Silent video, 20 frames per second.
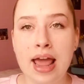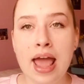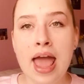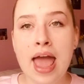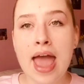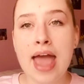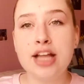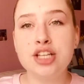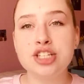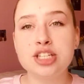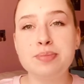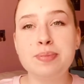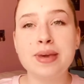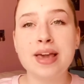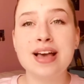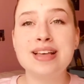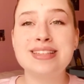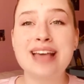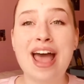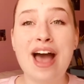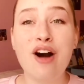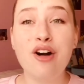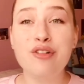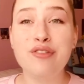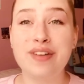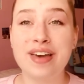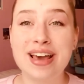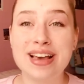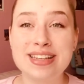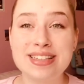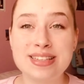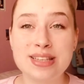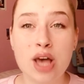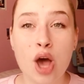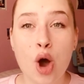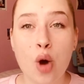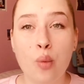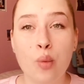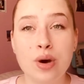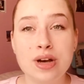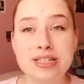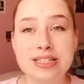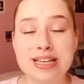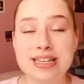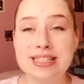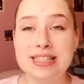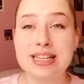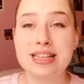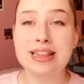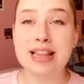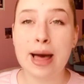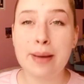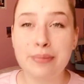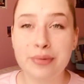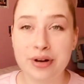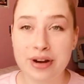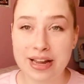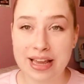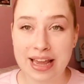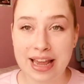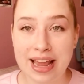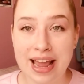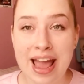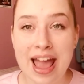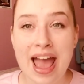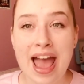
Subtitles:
And just because Elvis was a celebrity